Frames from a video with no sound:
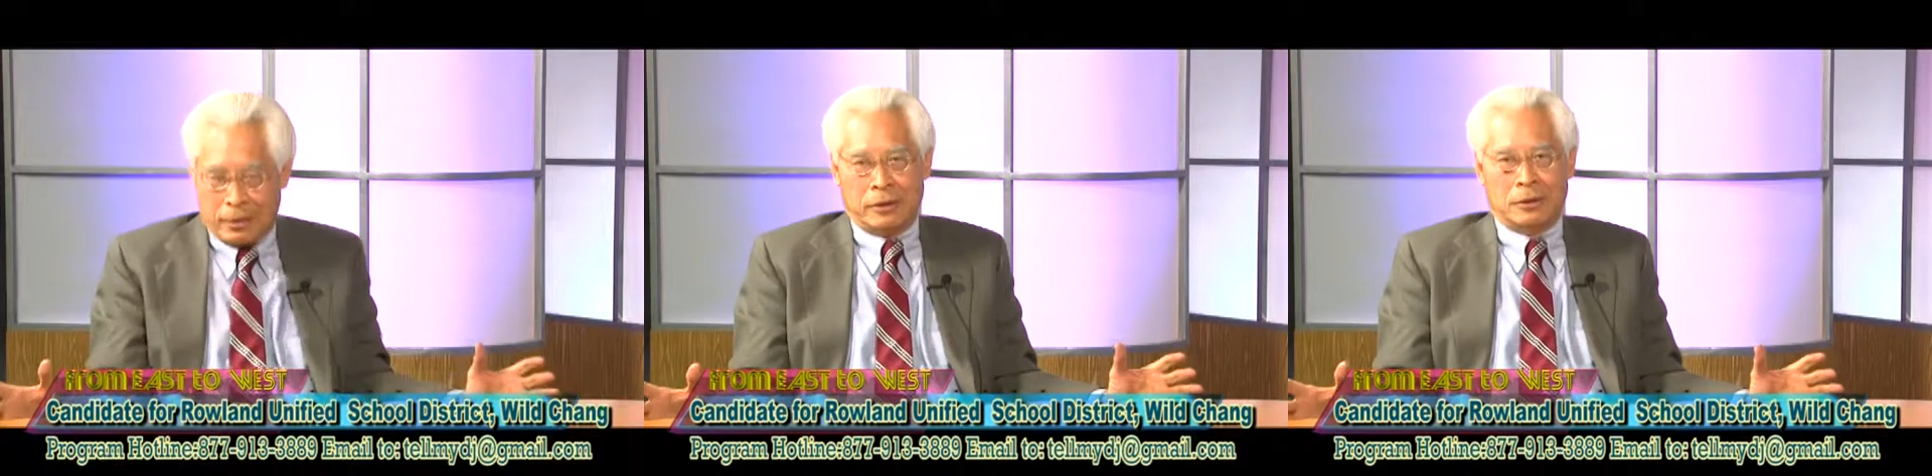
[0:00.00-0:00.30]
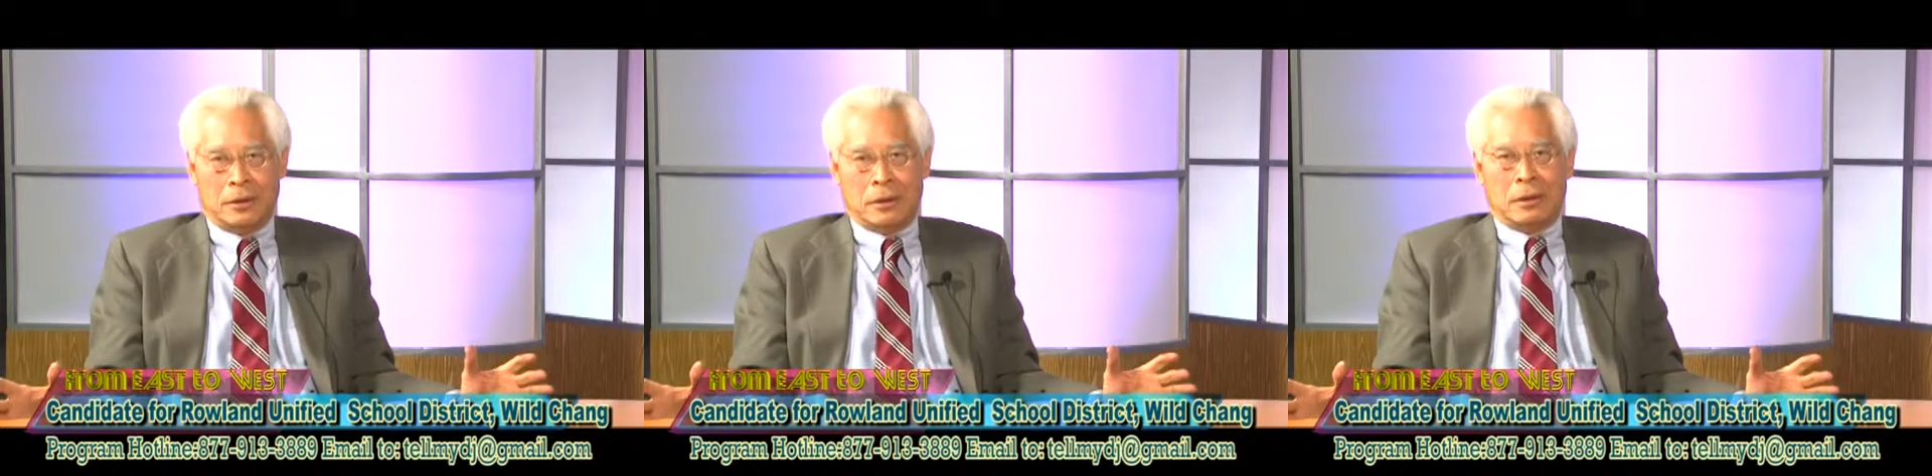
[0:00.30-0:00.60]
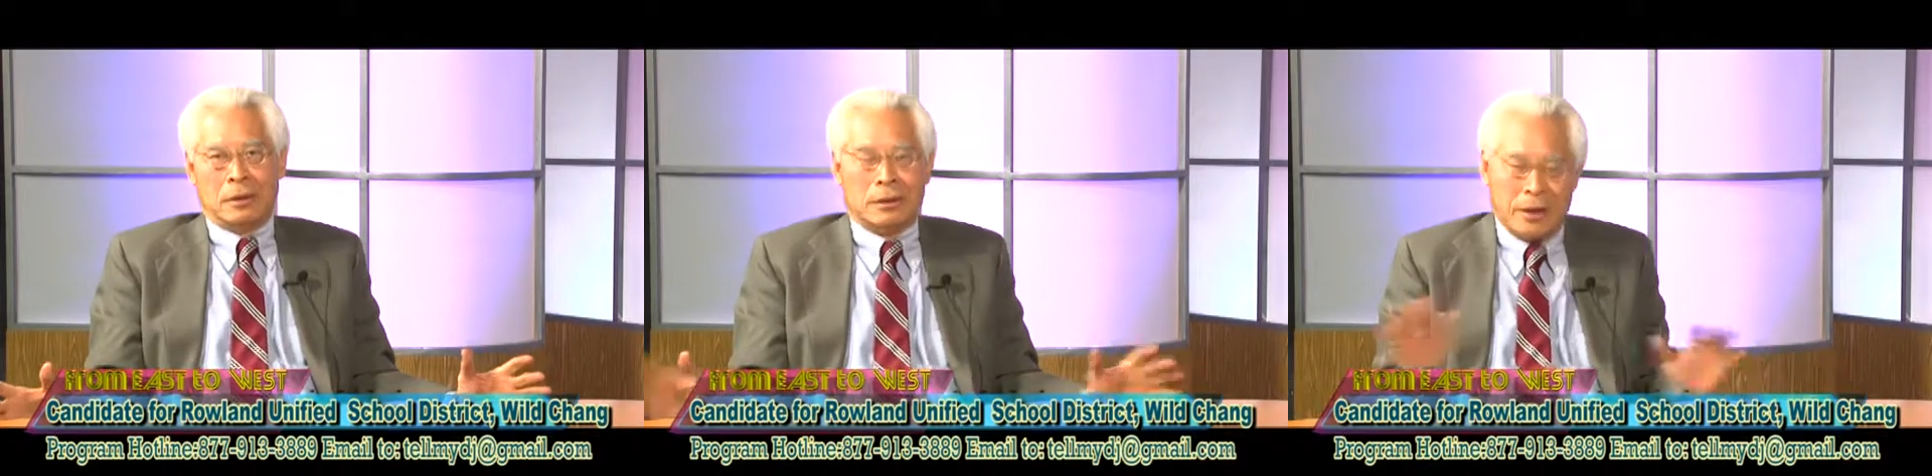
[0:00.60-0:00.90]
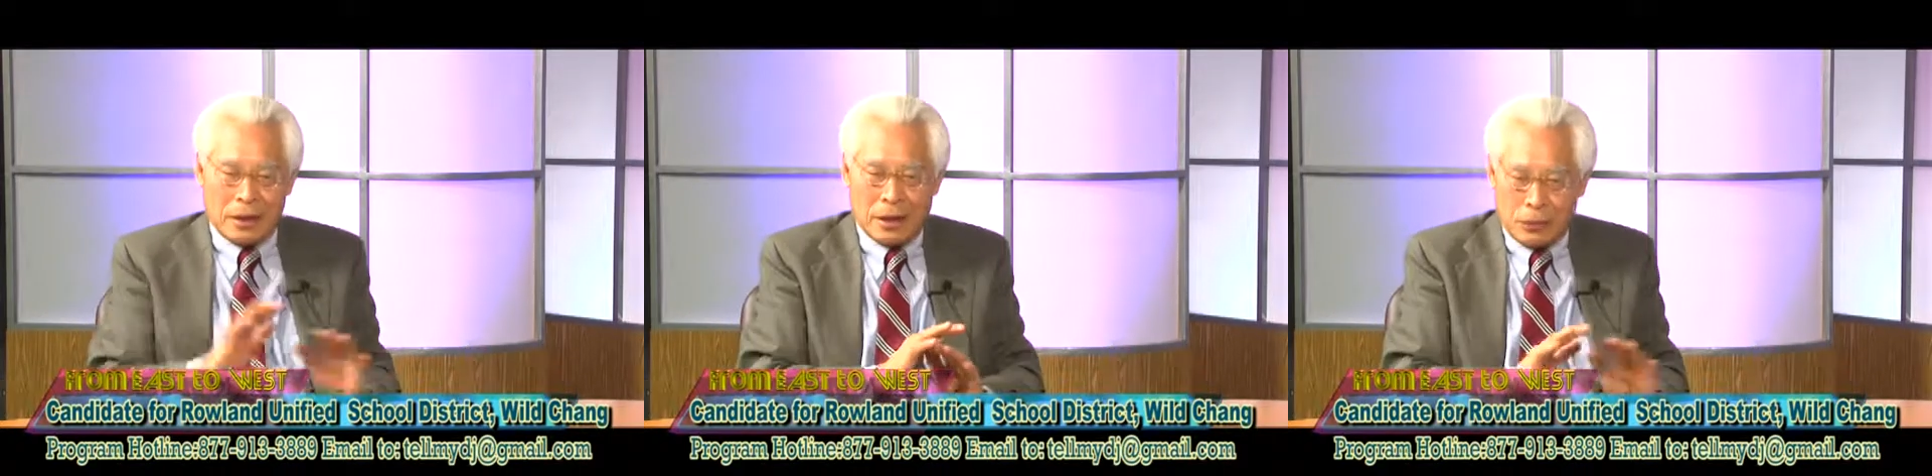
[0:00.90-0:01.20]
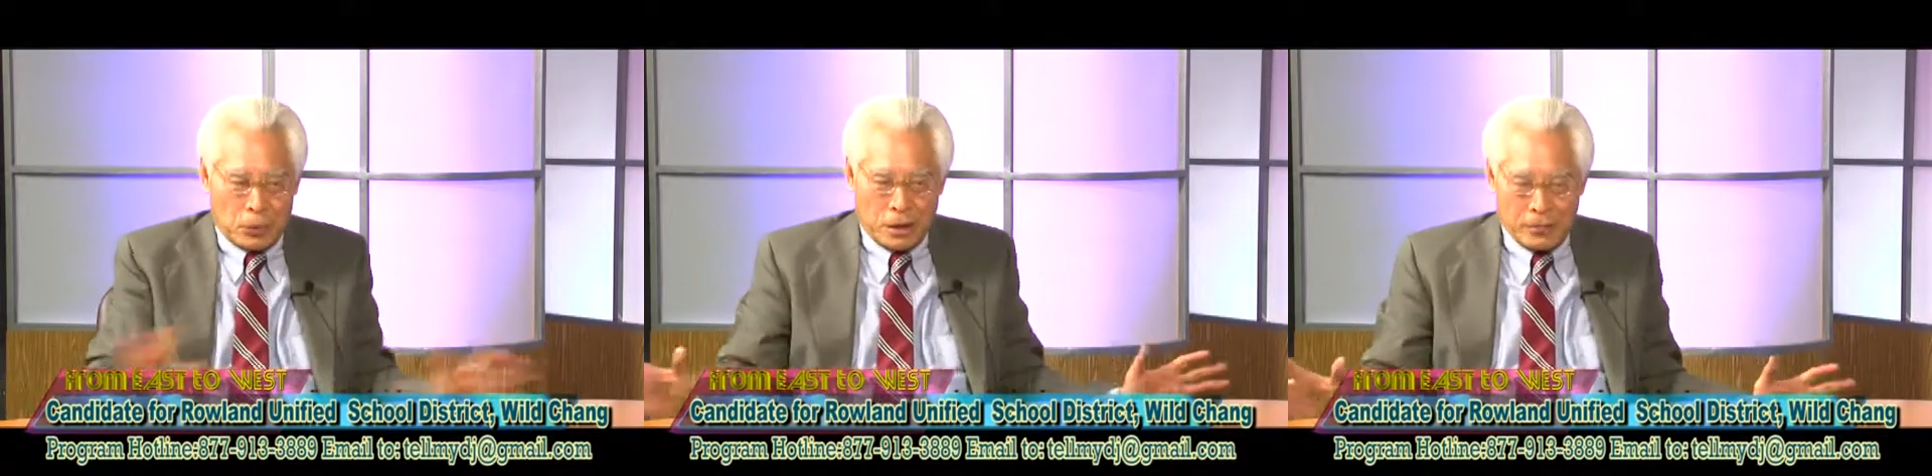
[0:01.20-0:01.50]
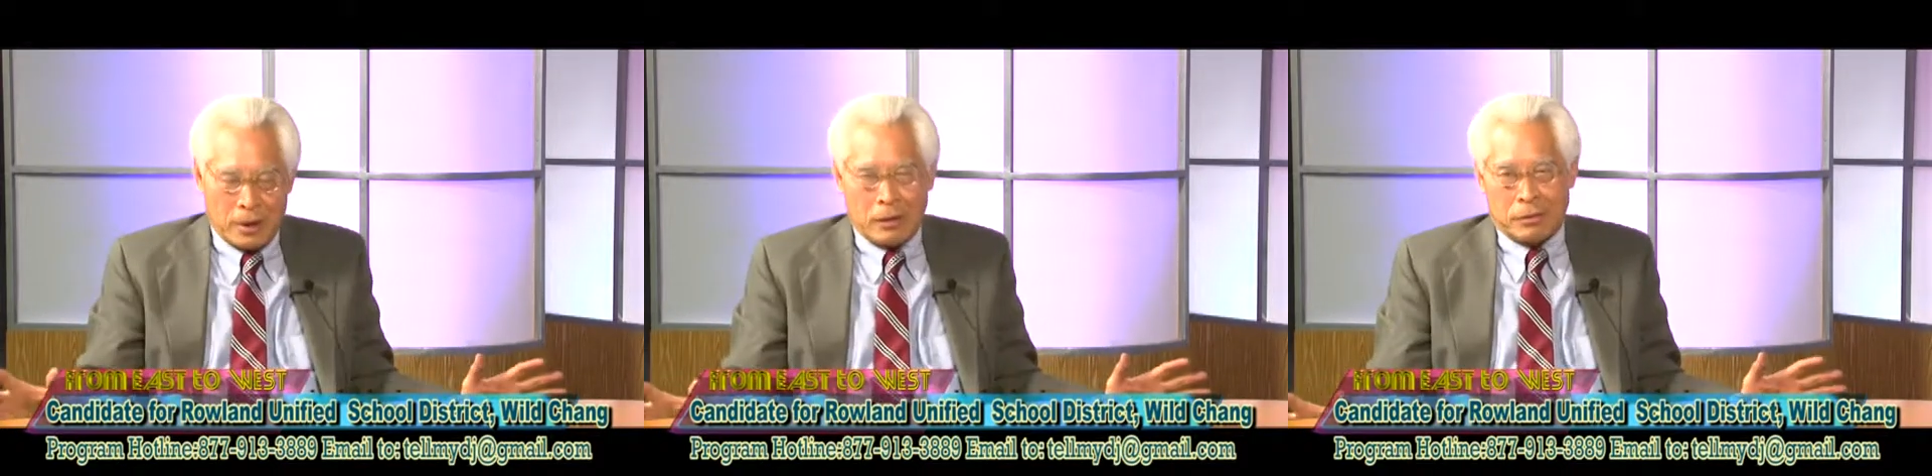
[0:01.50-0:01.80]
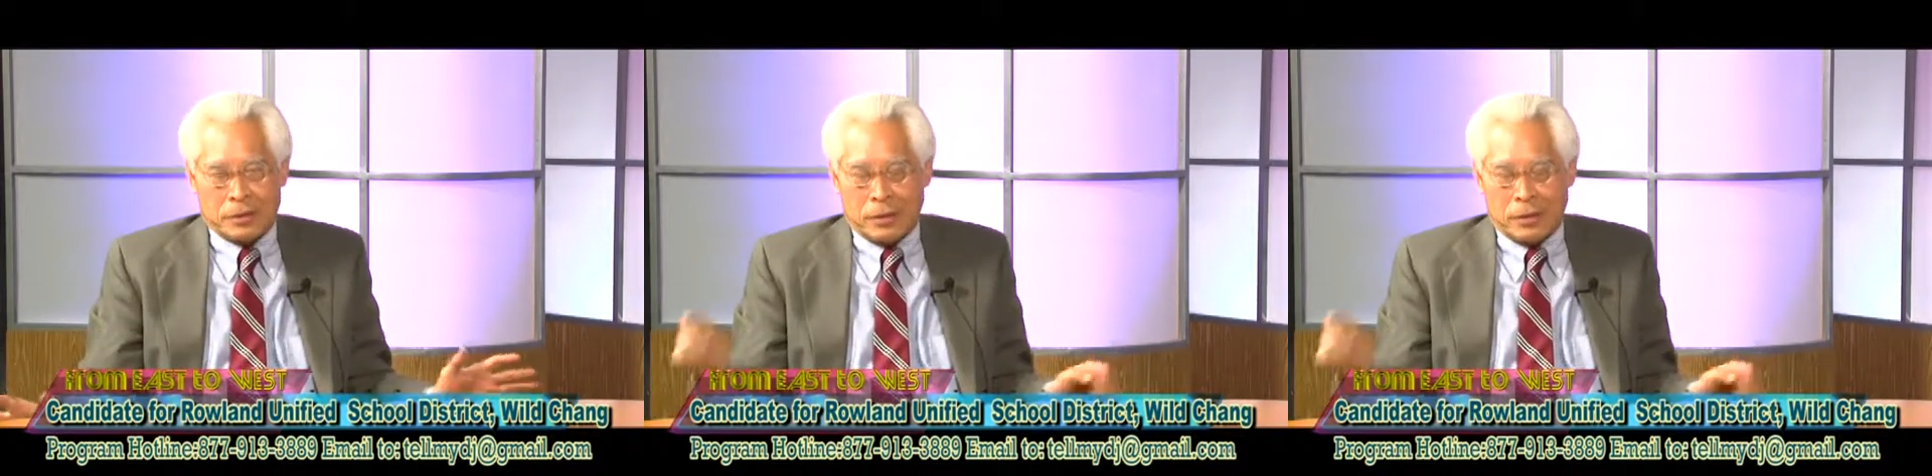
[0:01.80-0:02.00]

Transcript: Day and night, 24 hours,